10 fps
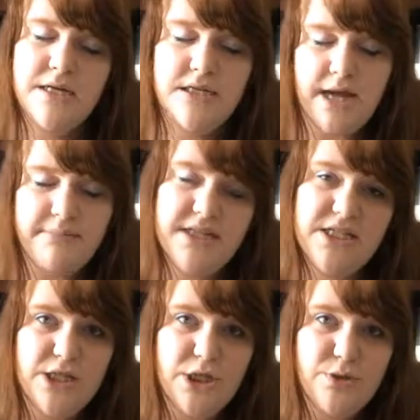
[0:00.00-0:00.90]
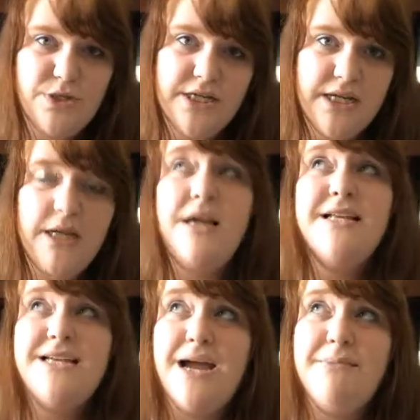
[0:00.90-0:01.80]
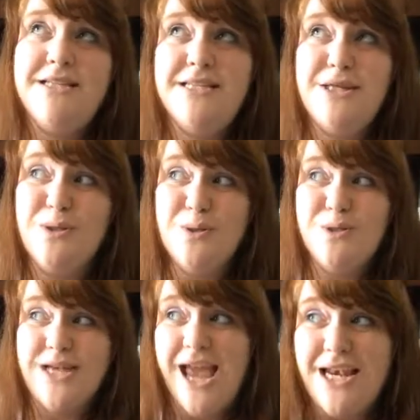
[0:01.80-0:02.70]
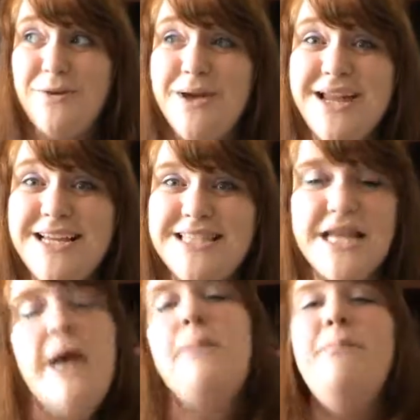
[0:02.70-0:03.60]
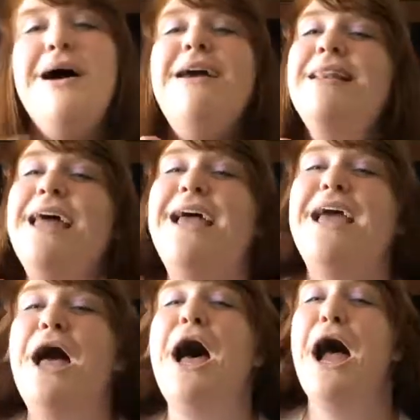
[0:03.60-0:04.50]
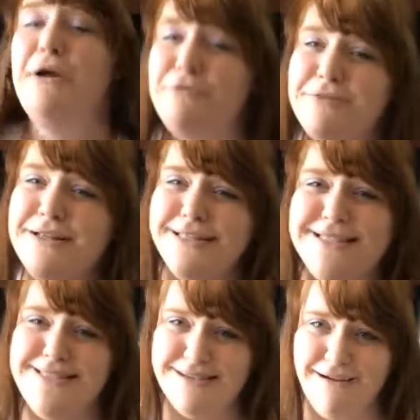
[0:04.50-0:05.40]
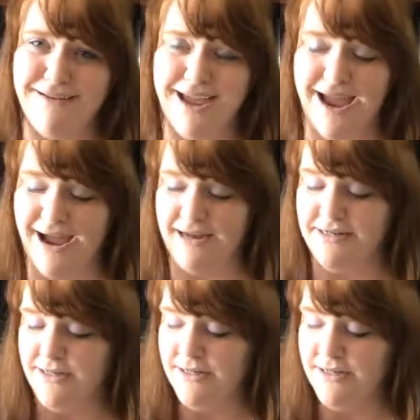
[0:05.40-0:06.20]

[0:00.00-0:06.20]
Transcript: Time is an illusion anyways, but I really suck at